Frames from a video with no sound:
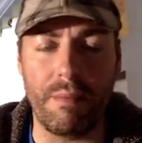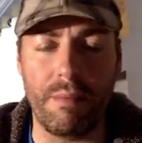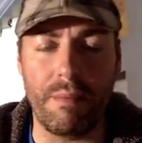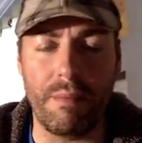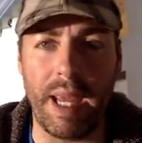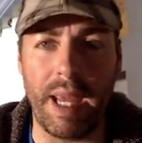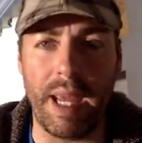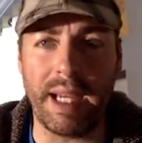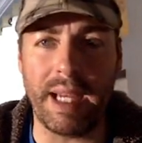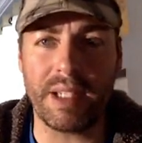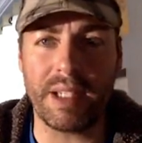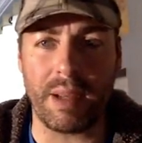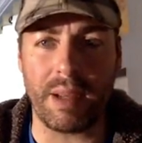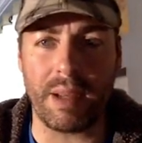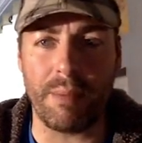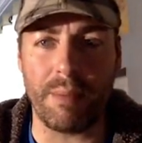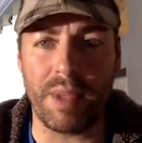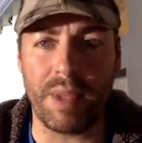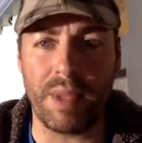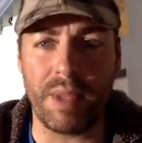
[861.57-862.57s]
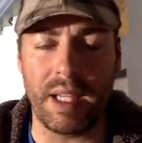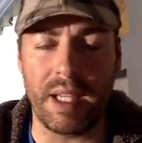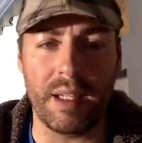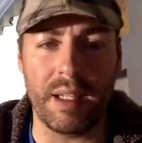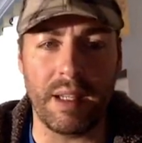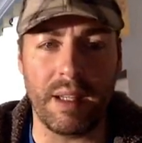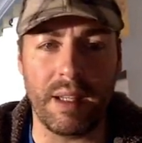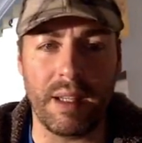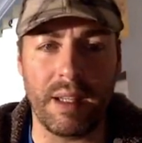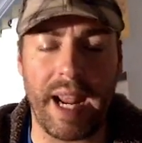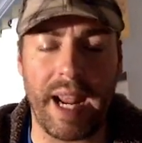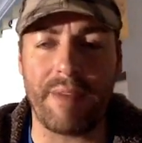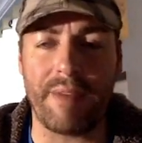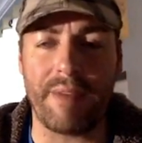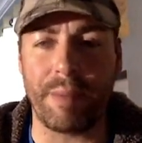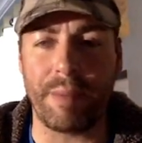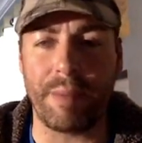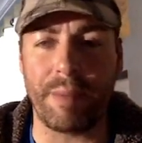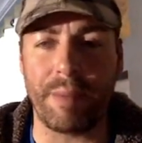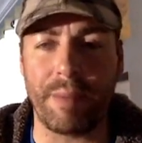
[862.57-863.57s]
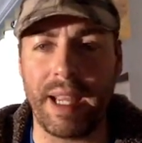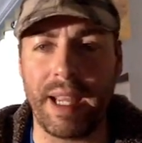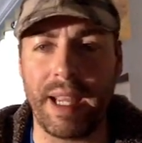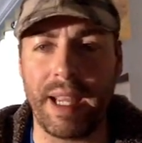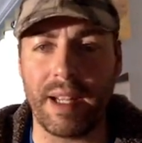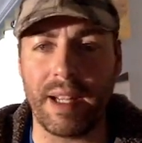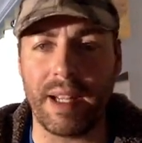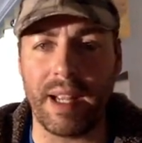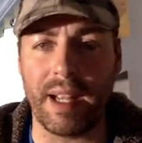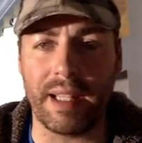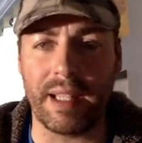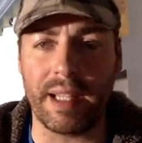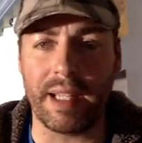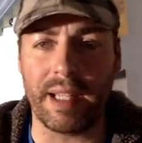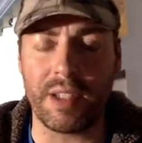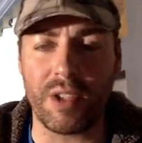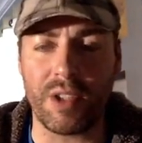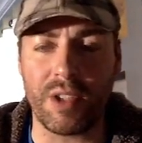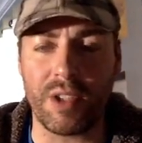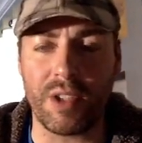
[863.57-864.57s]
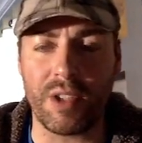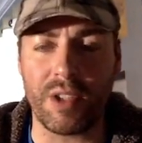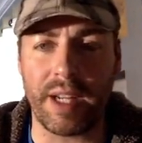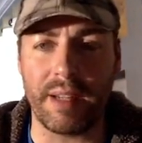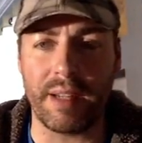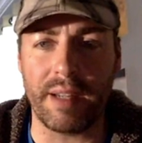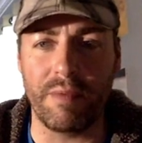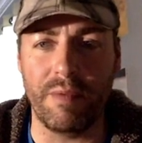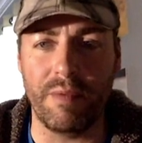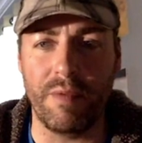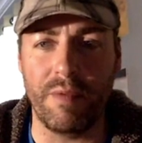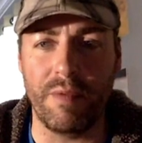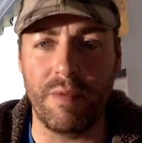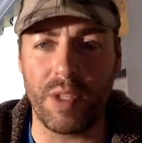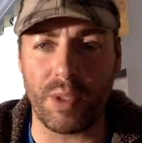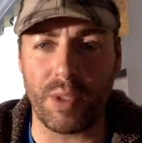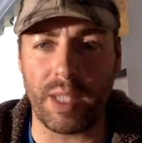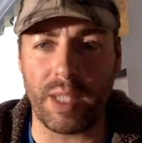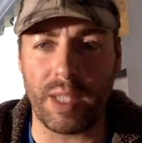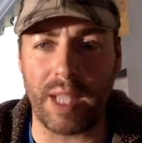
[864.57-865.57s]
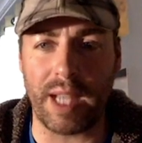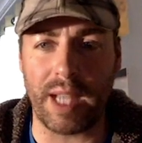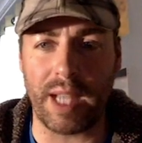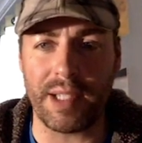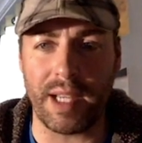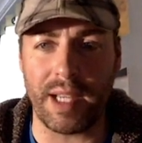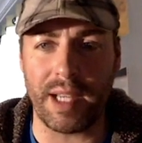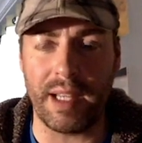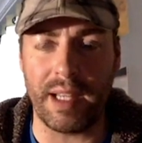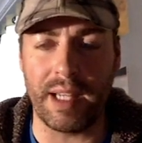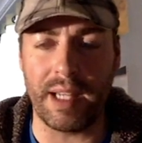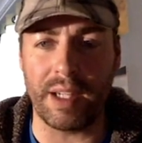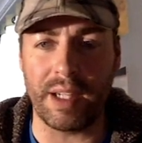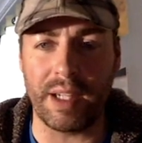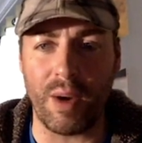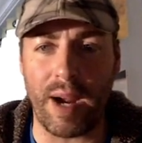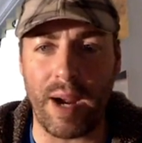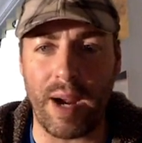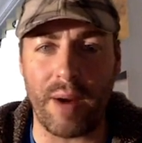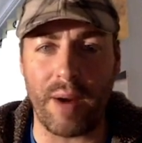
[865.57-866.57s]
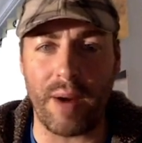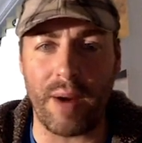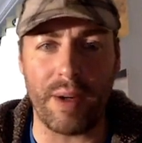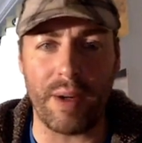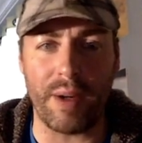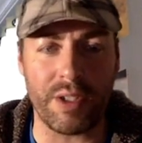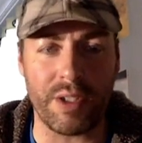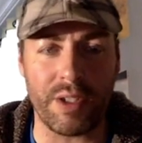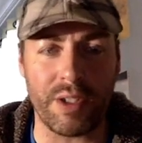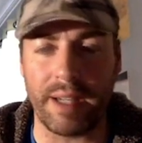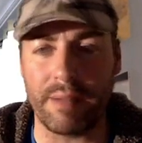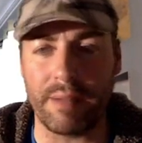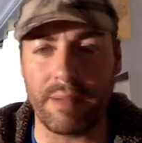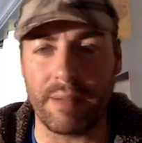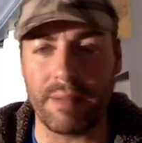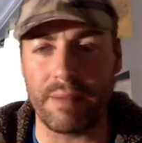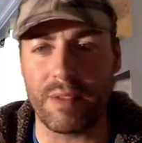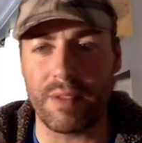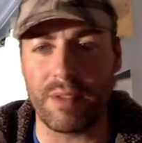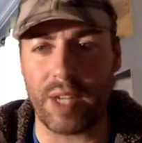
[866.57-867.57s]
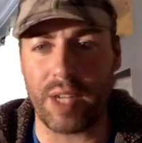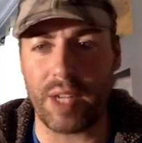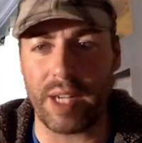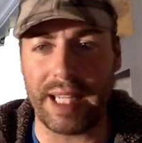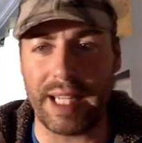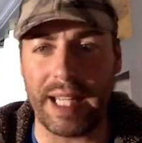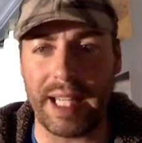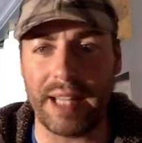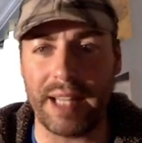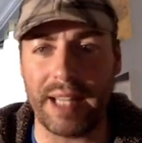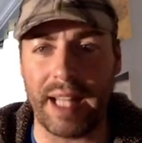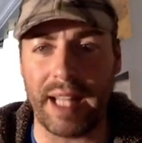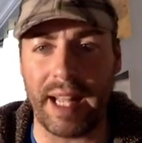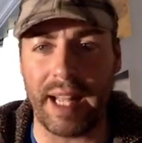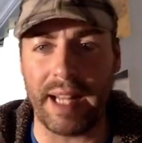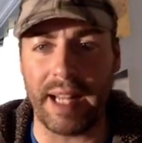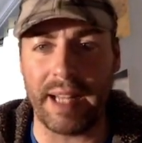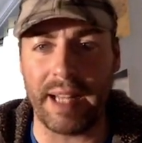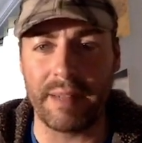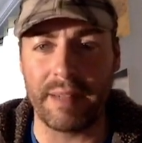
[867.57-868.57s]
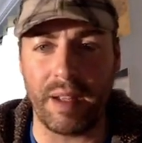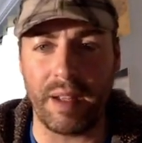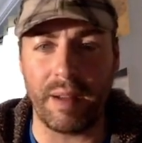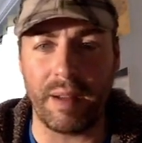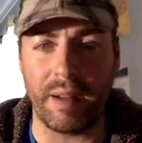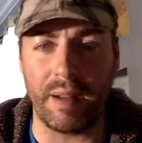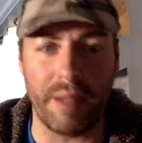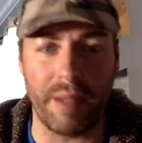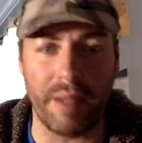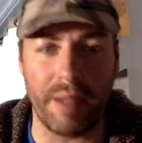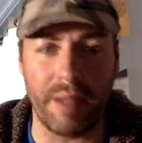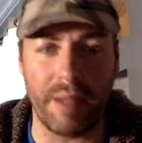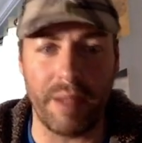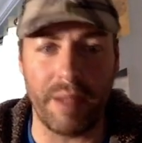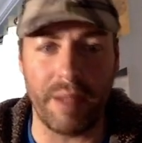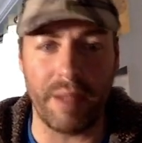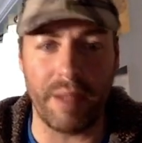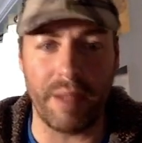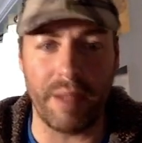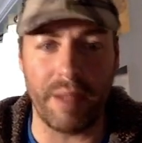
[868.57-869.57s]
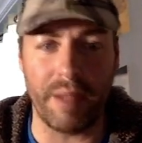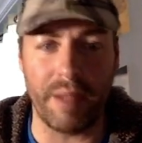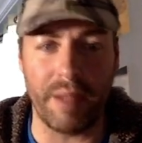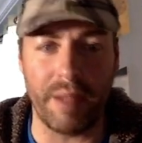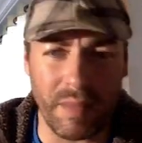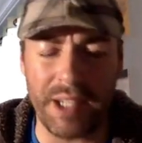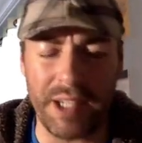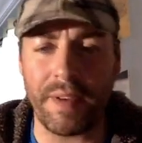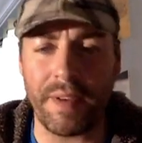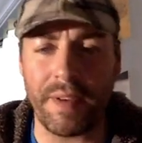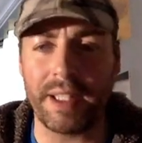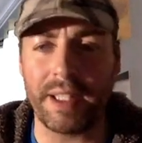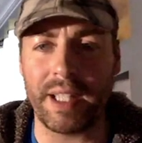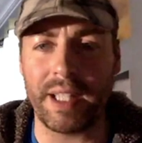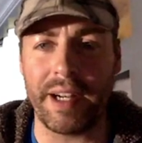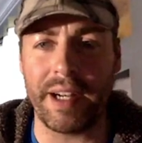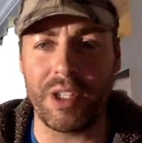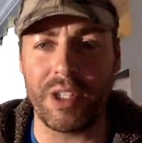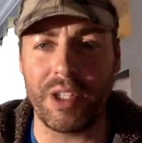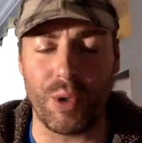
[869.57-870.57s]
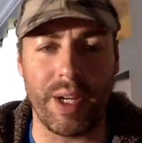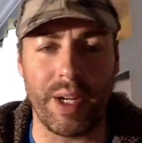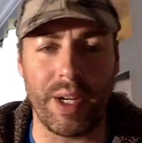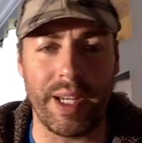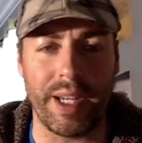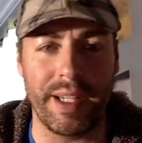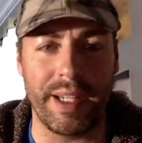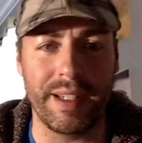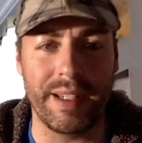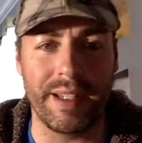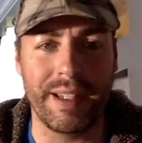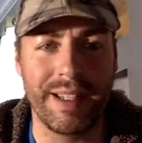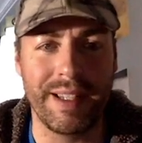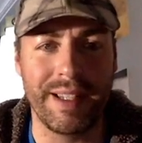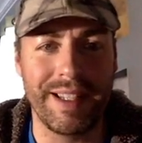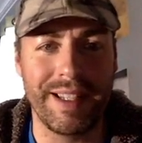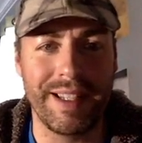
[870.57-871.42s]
make something that I have in my head. I like to try to visualize it and then go out and try to get that if I can. I just find a lot of joy in,